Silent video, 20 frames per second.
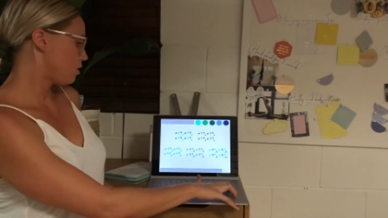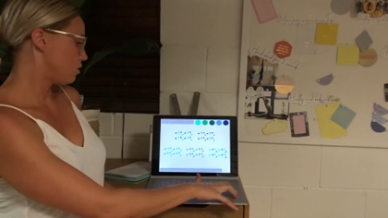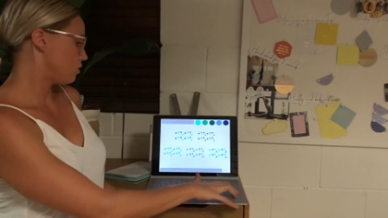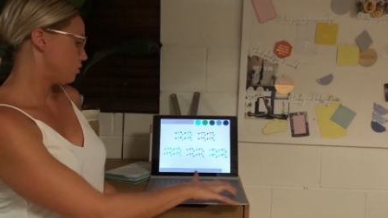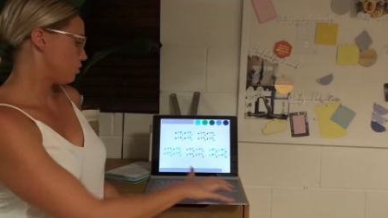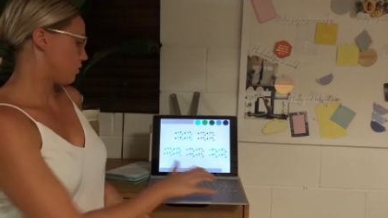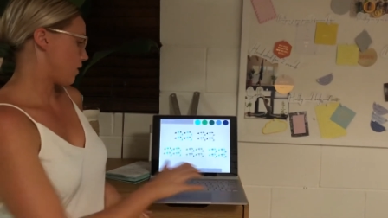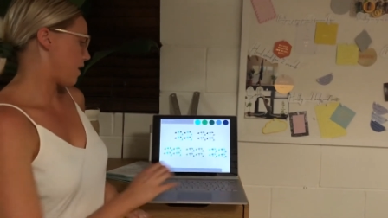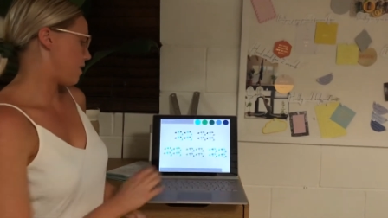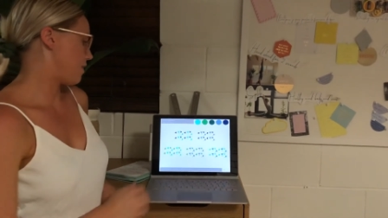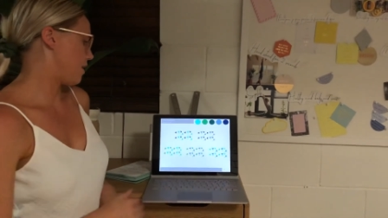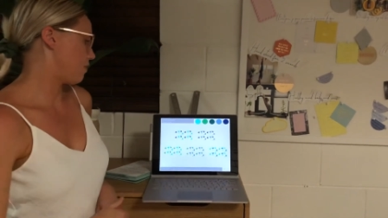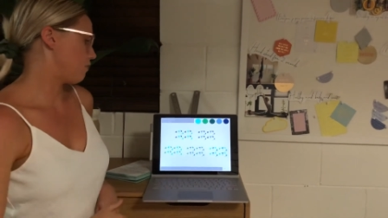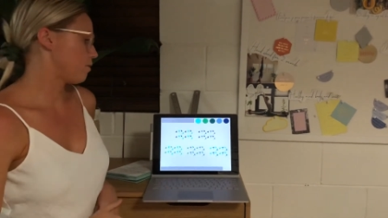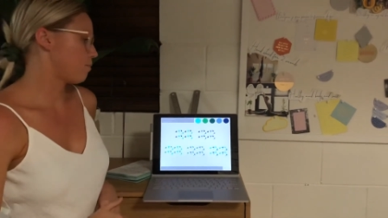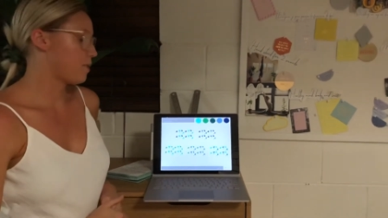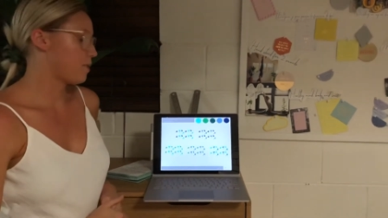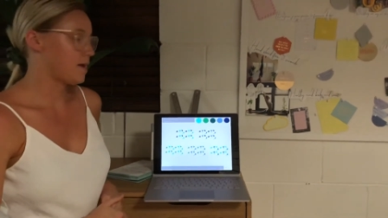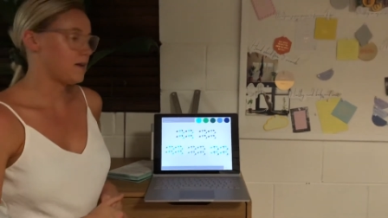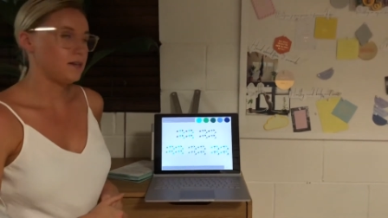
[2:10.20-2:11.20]
So I then
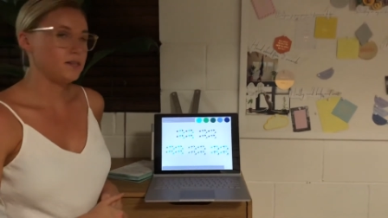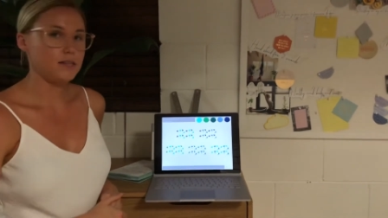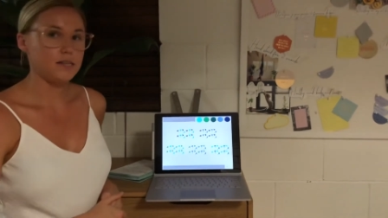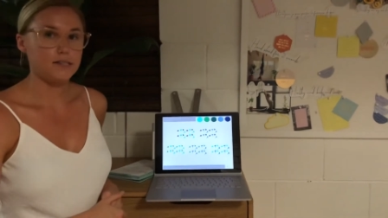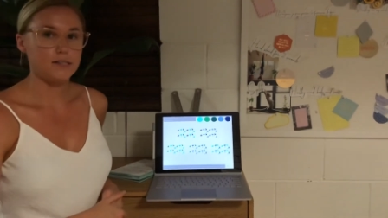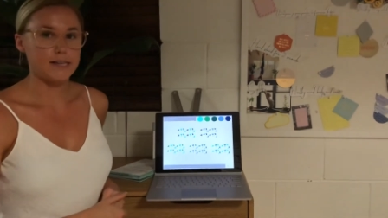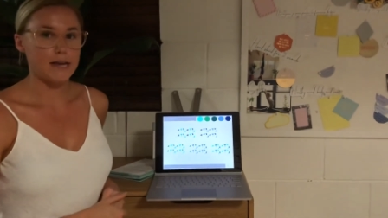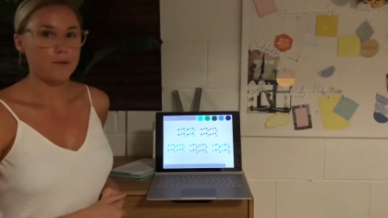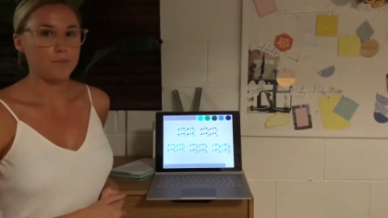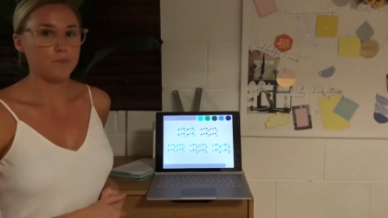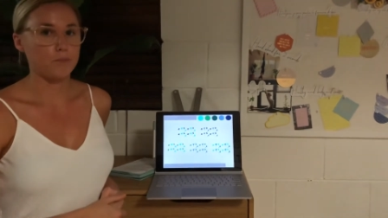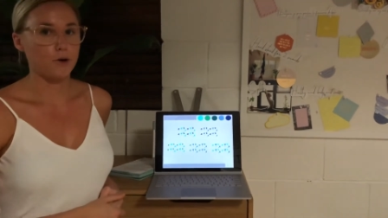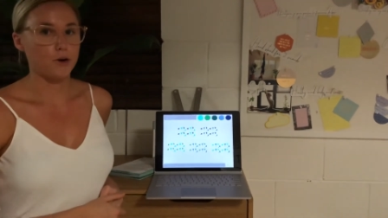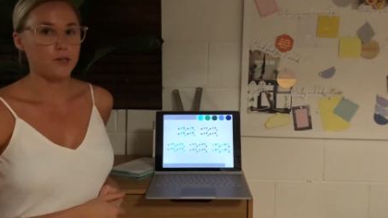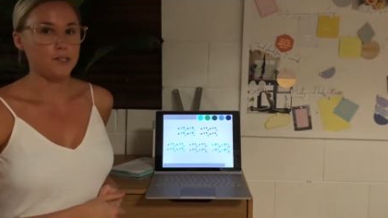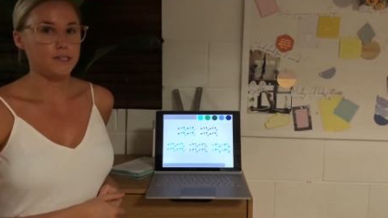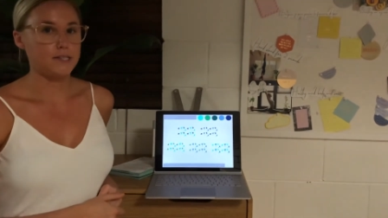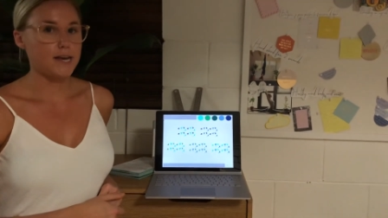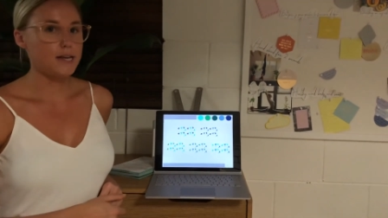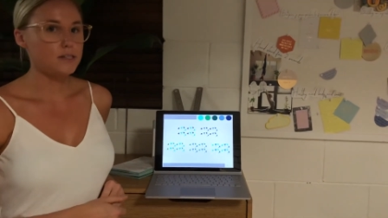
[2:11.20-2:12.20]
repeated this same
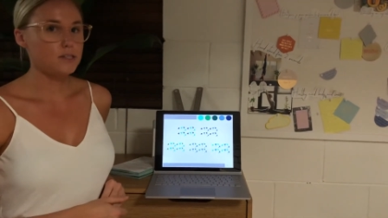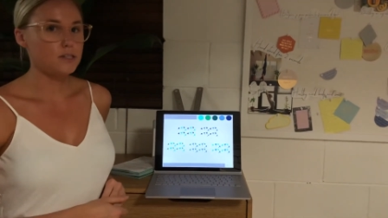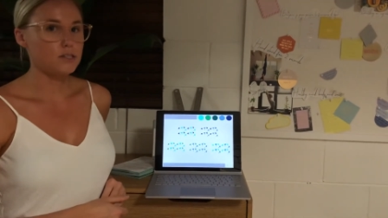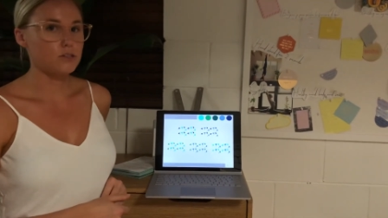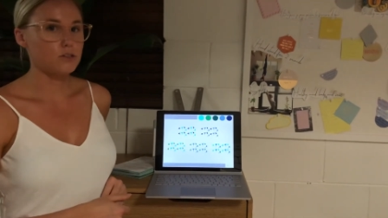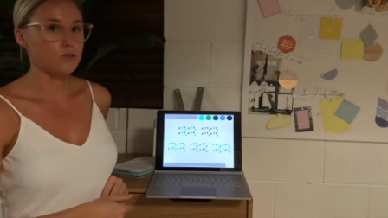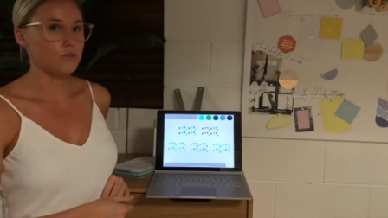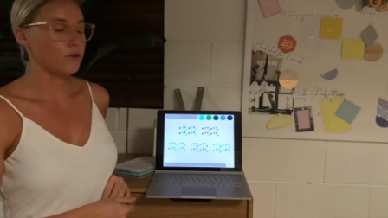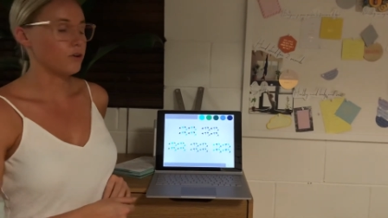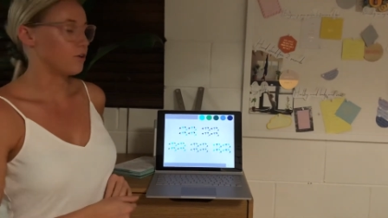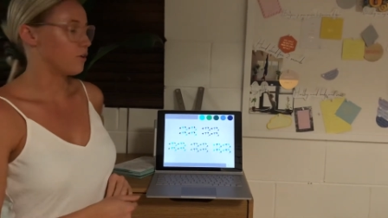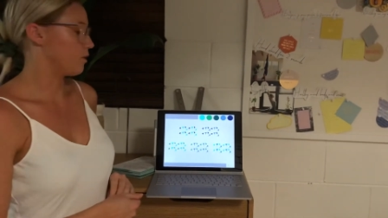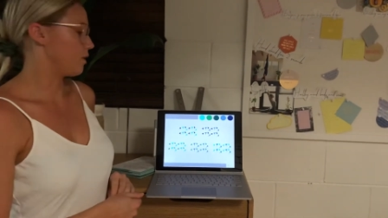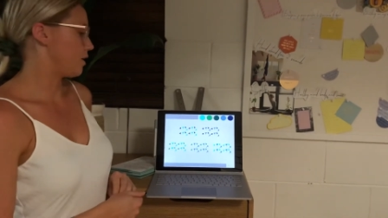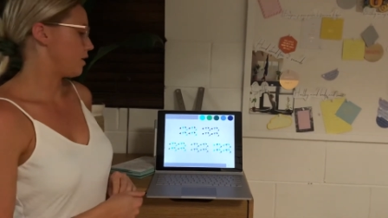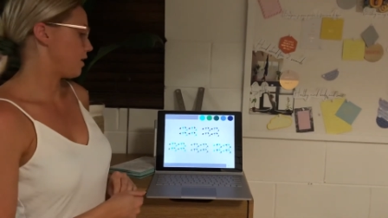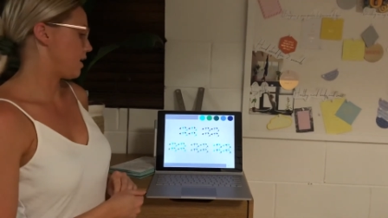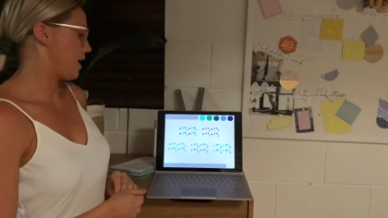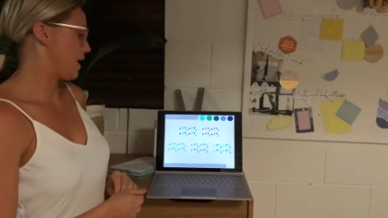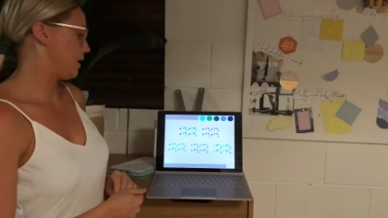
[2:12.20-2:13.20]
process through
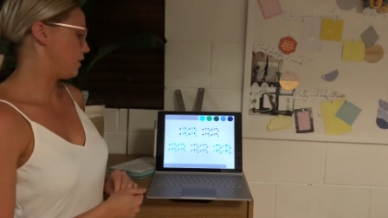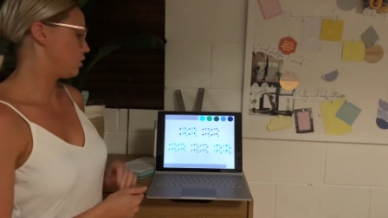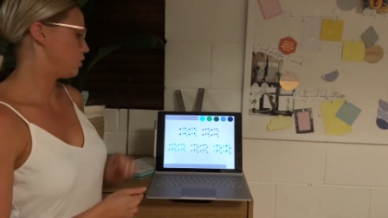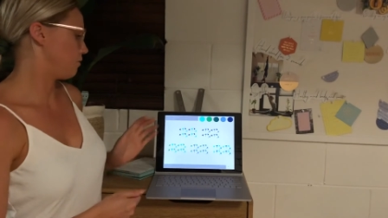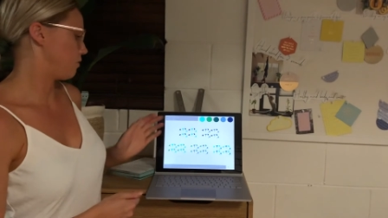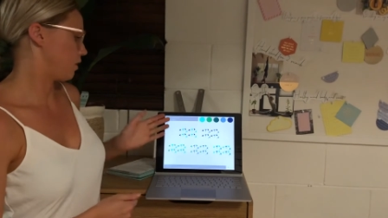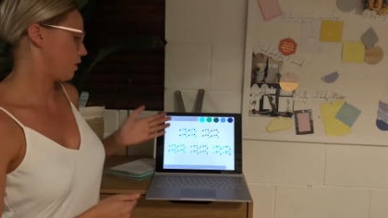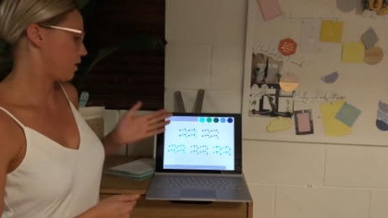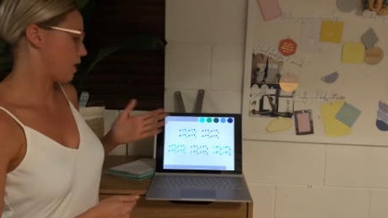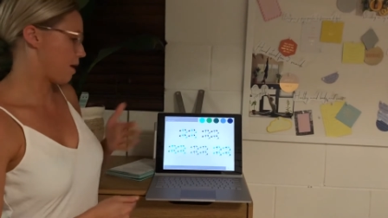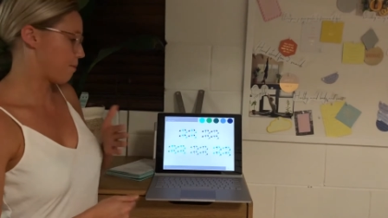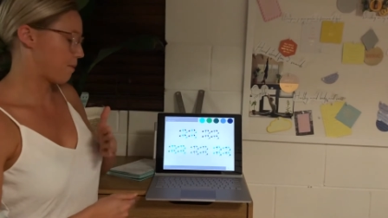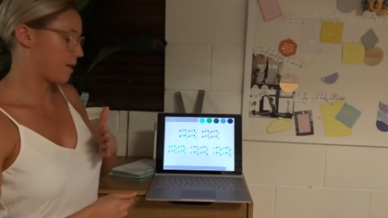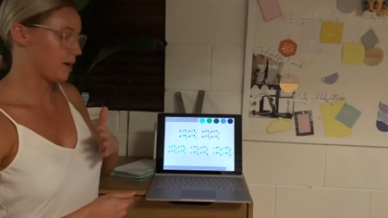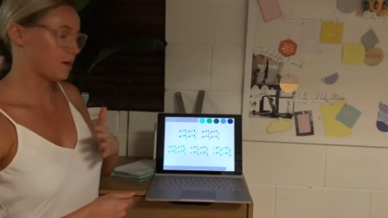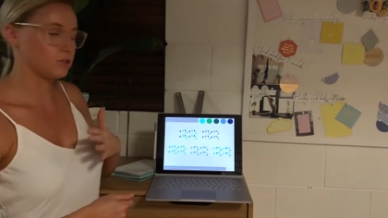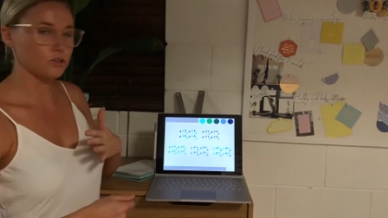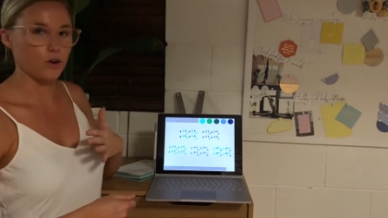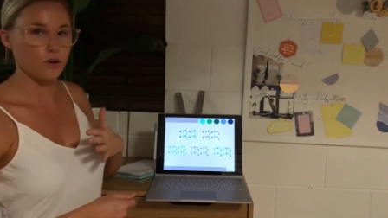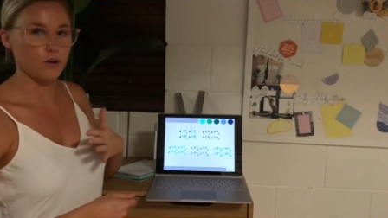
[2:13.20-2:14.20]
each of the
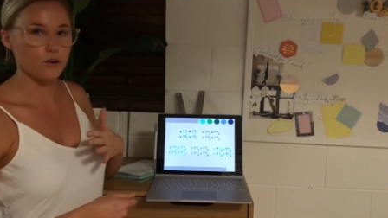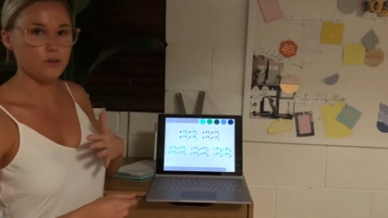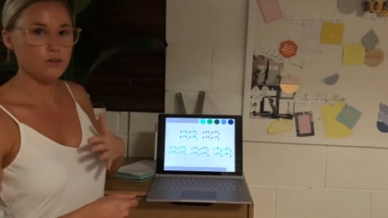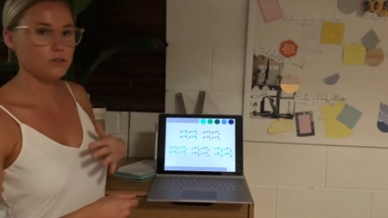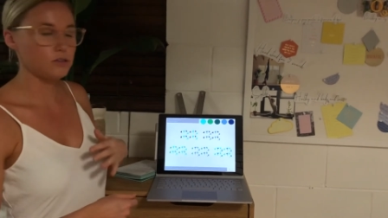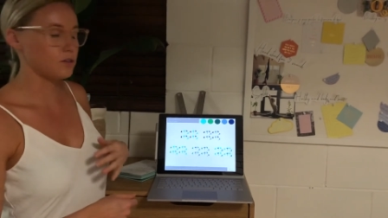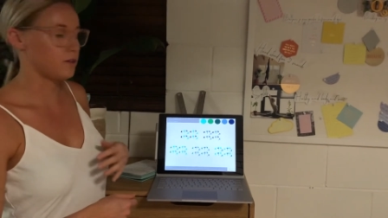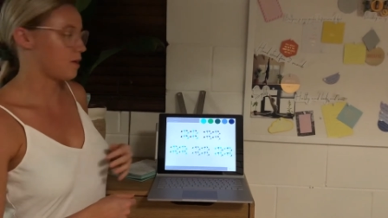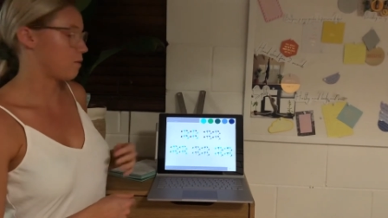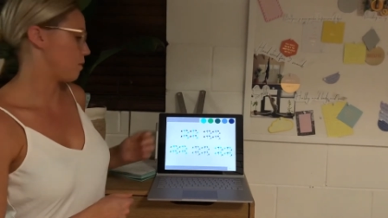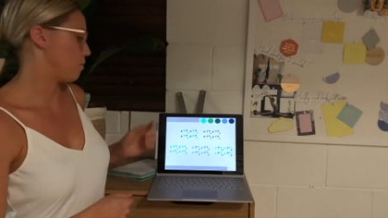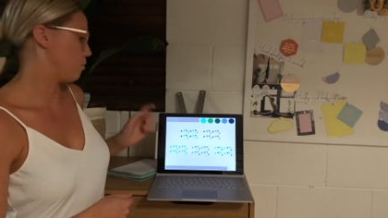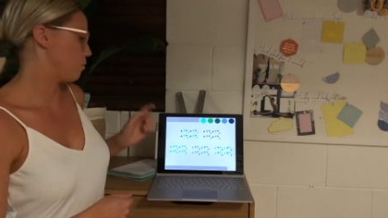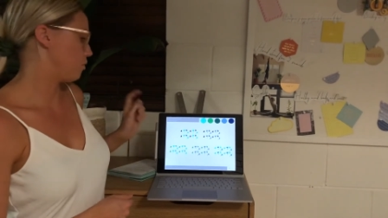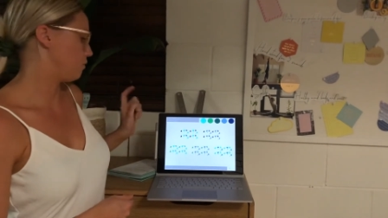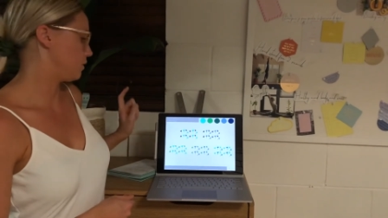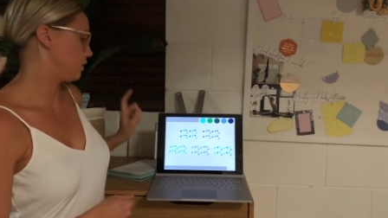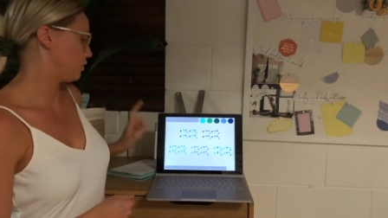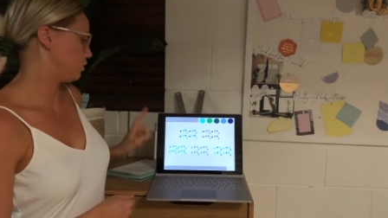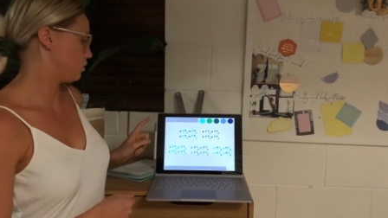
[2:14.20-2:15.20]
climatic zones. So then we
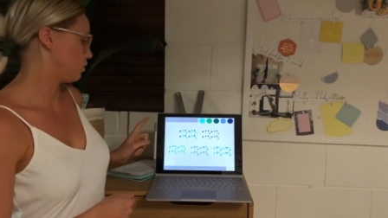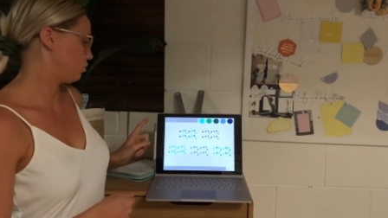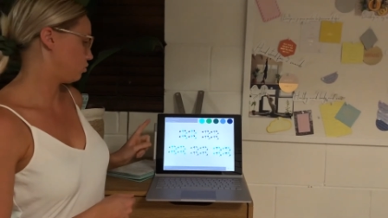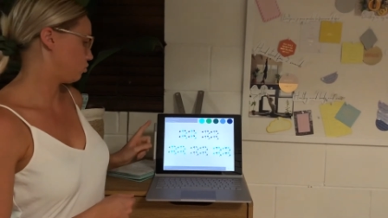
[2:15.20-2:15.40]
moved into the